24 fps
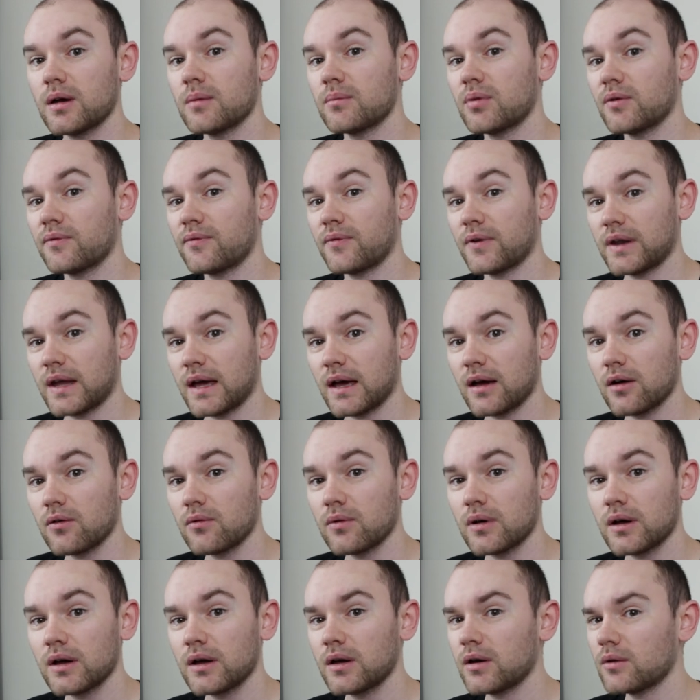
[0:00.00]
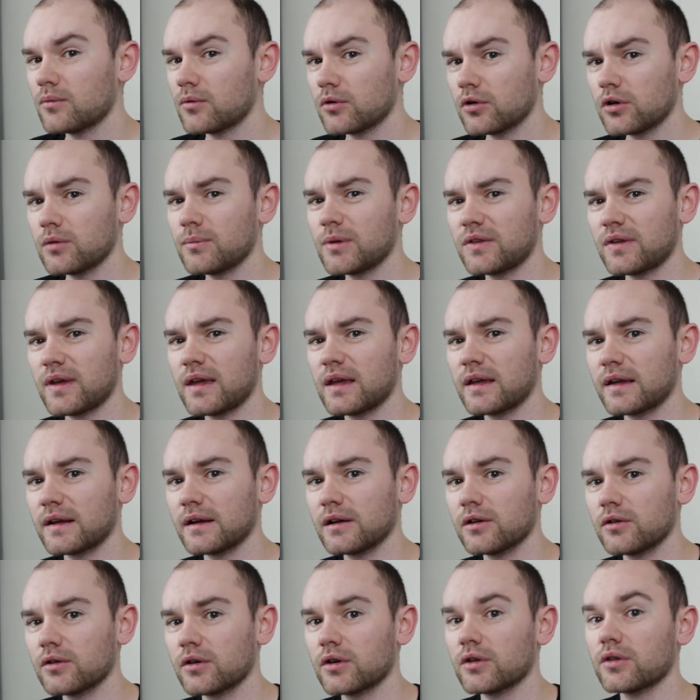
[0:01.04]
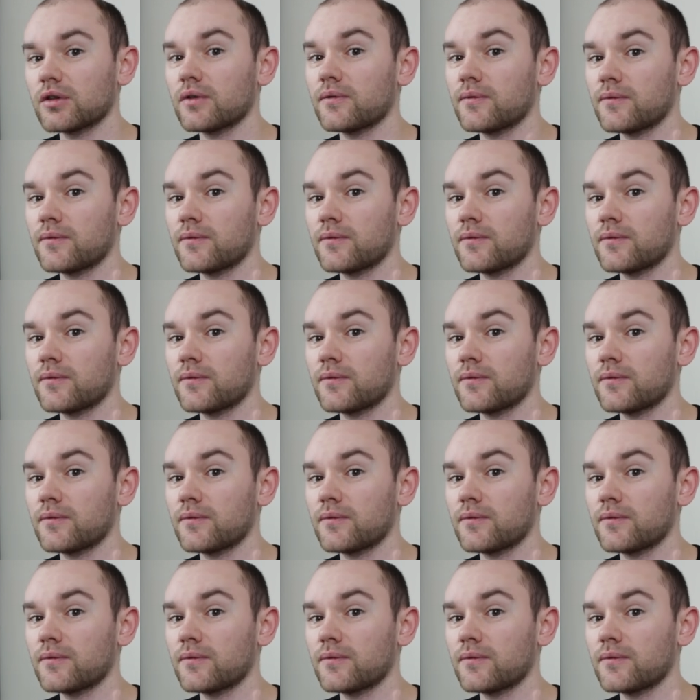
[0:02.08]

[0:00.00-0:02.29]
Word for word: But for now, we're going to be taking a look at the